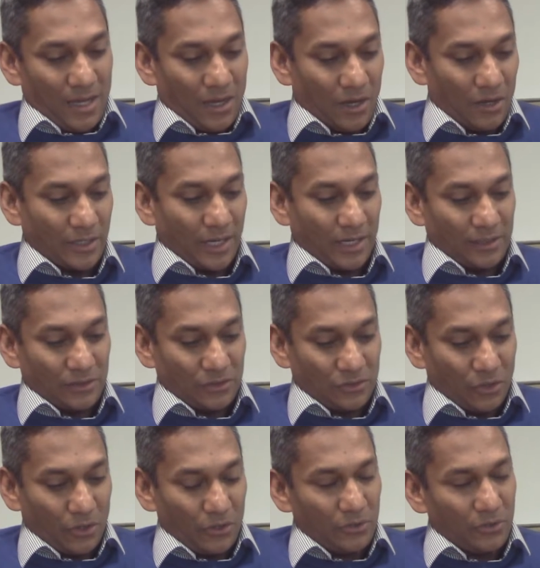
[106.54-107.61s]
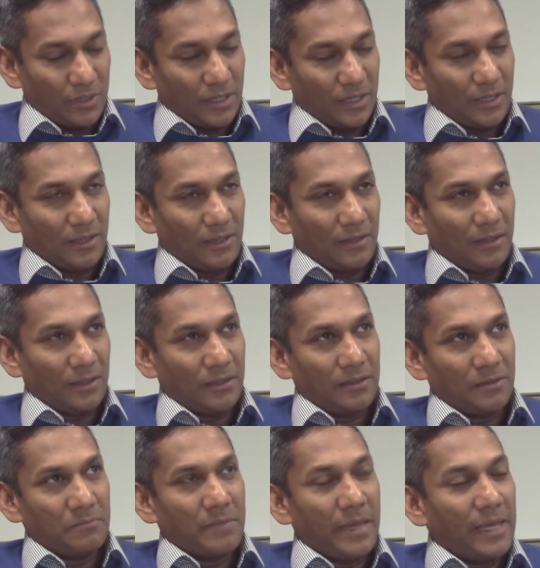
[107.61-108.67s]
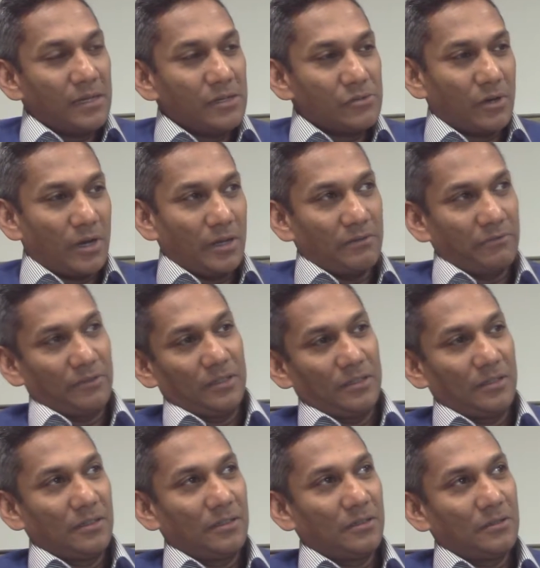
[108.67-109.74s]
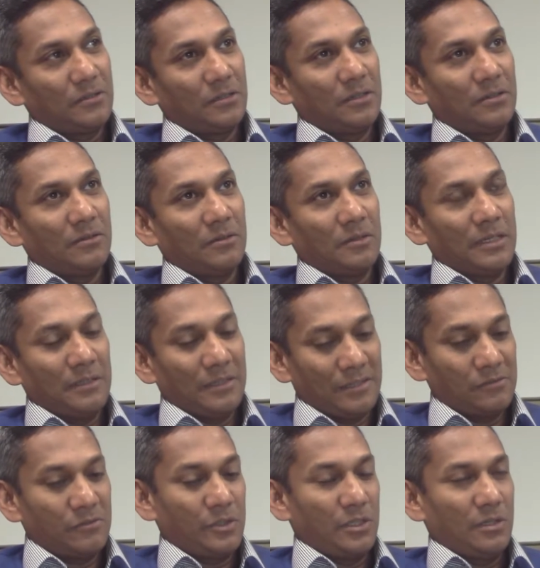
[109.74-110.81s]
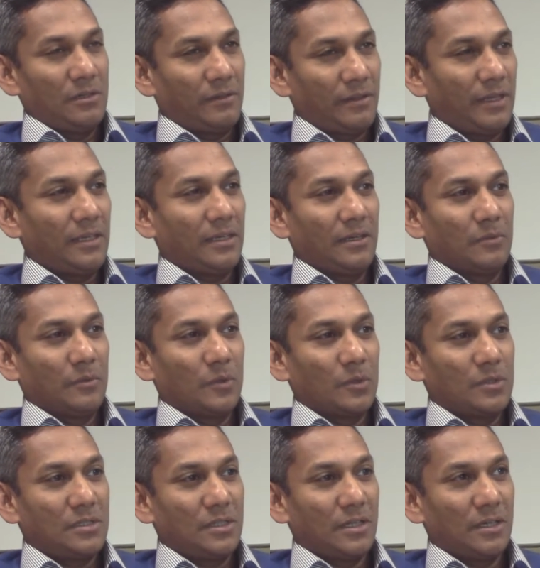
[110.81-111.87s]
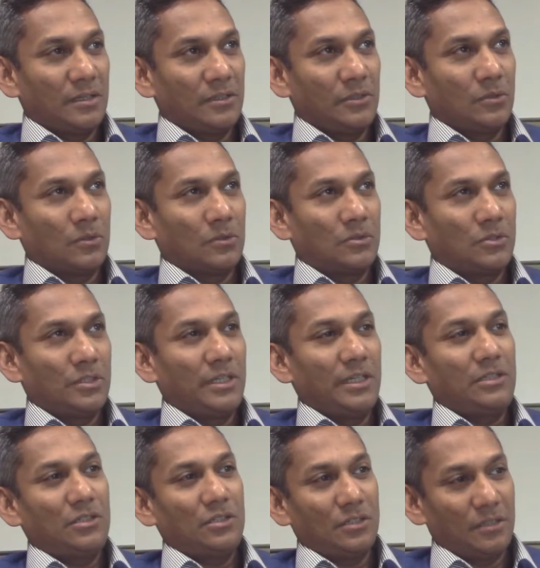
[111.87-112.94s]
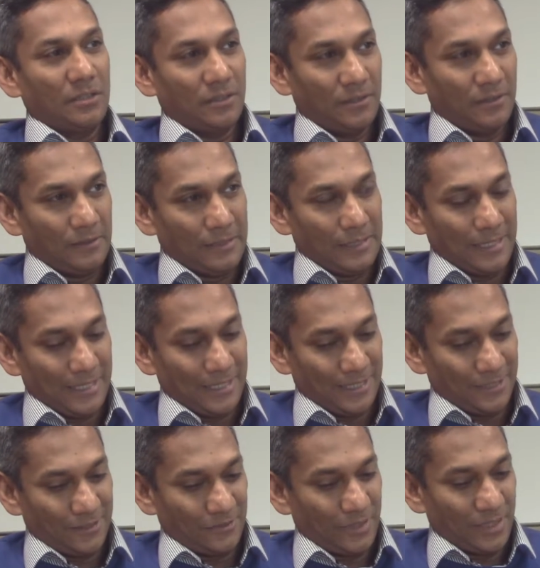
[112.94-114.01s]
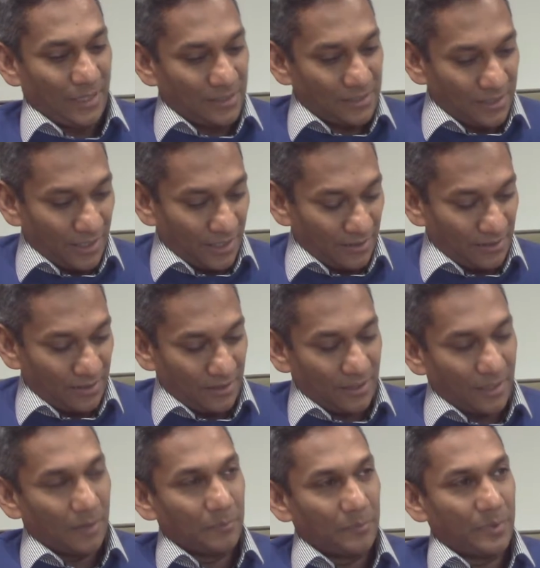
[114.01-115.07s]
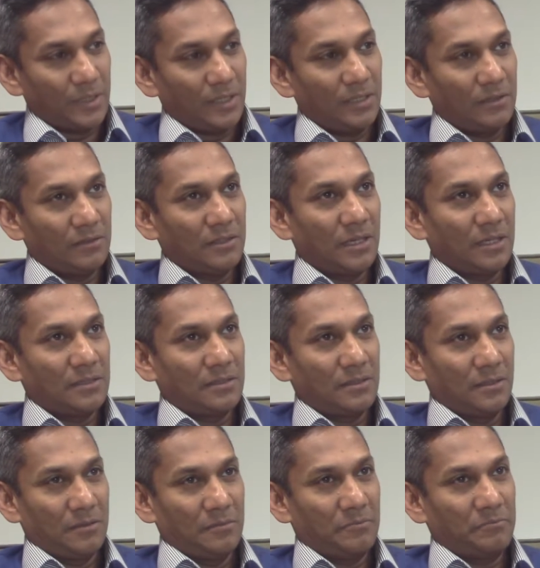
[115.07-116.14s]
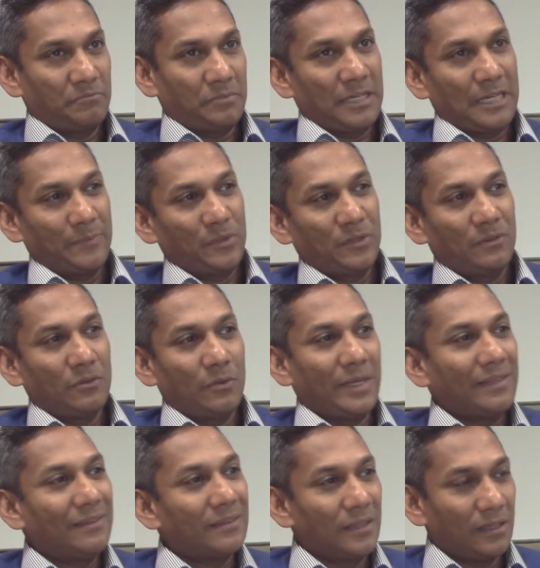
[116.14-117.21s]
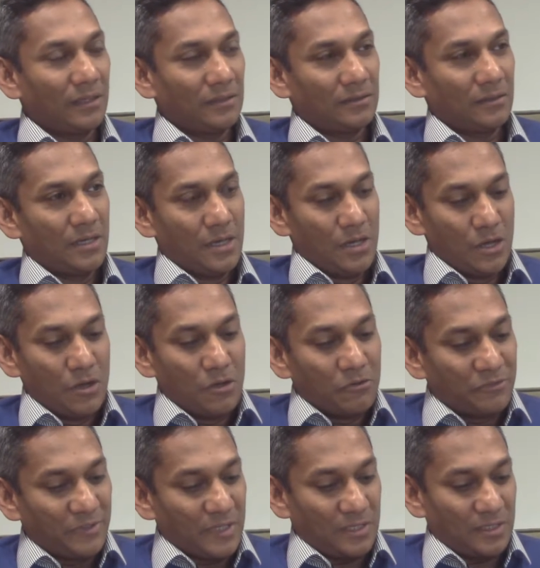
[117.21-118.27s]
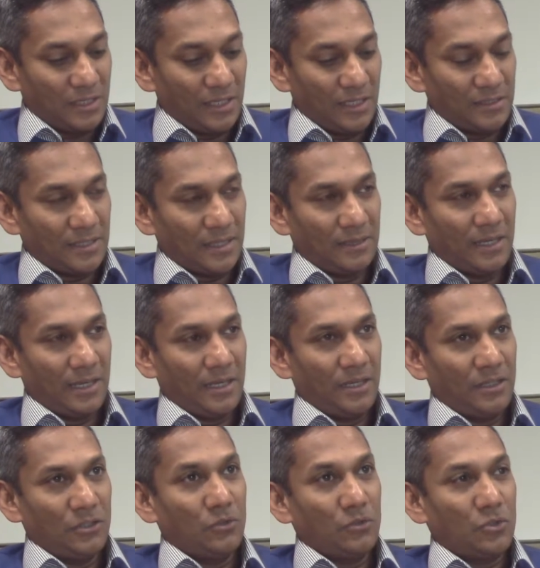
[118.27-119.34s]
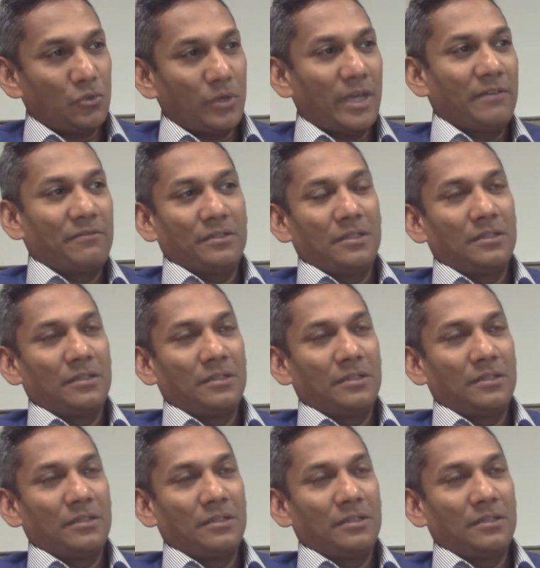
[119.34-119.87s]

Okay, so the main driver in the original thinking was your traditional real estate company does perhaps three things. Firstly is that they used to have